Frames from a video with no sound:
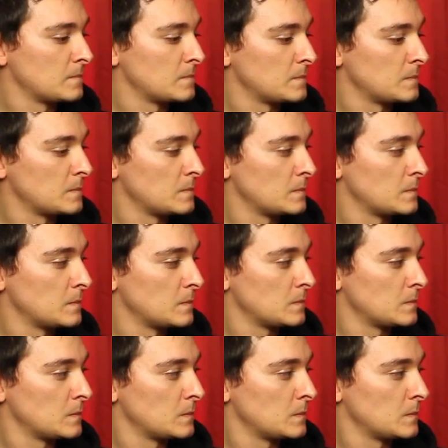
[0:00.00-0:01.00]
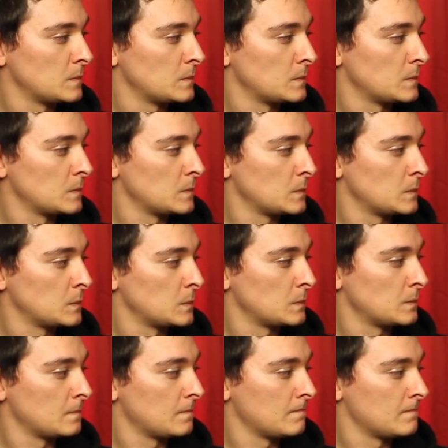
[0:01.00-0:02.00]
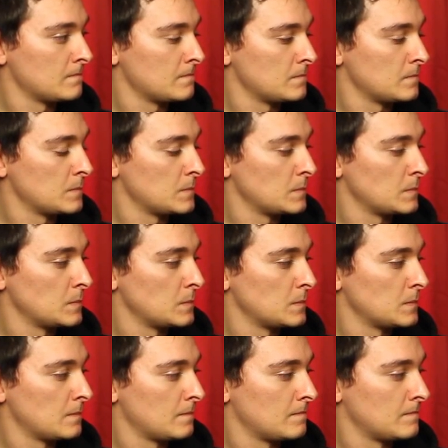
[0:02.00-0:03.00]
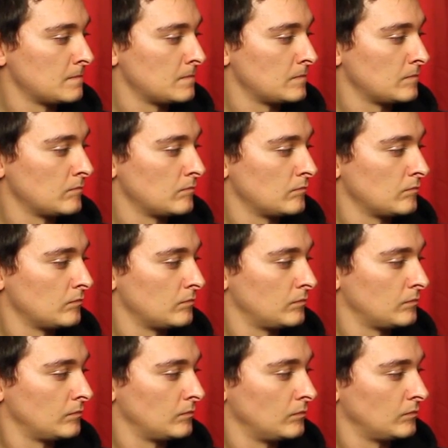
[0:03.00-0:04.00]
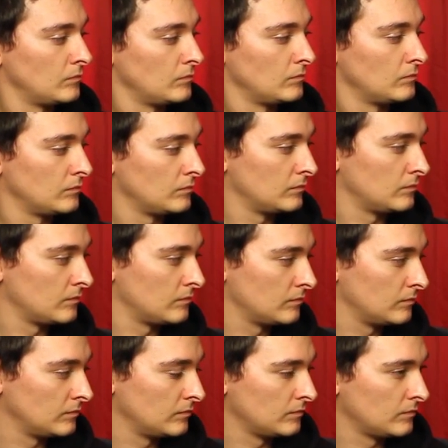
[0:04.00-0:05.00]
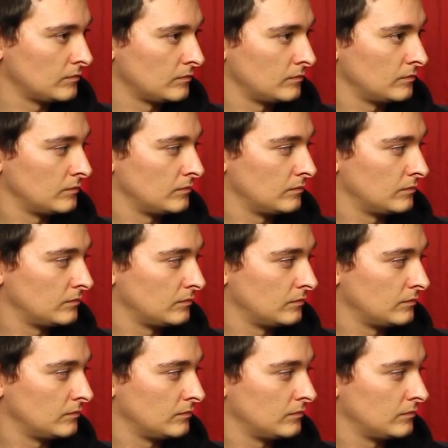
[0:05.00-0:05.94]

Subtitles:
This person isn't speaking.